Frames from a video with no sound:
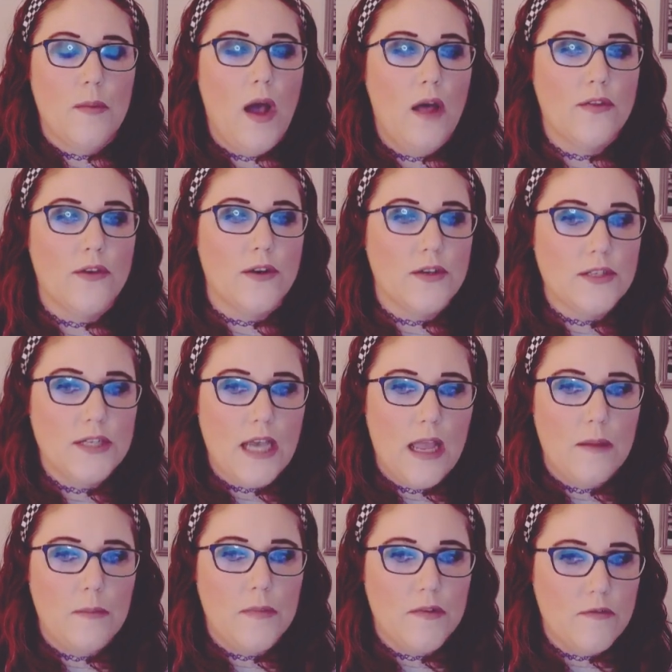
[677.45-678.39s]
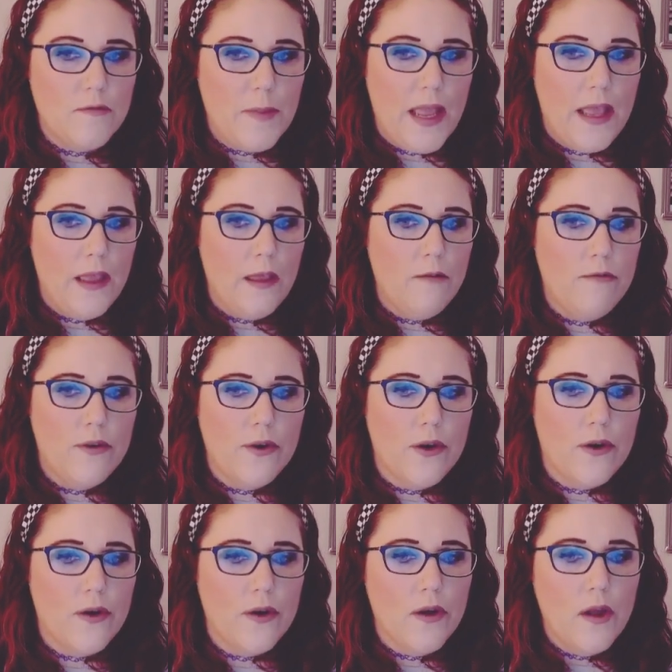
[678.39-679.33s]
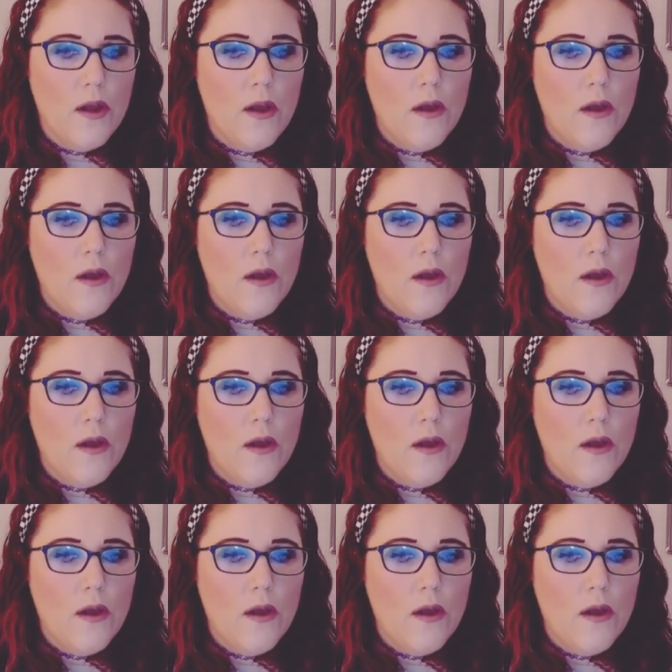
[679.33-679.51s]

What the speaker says: other type of behavior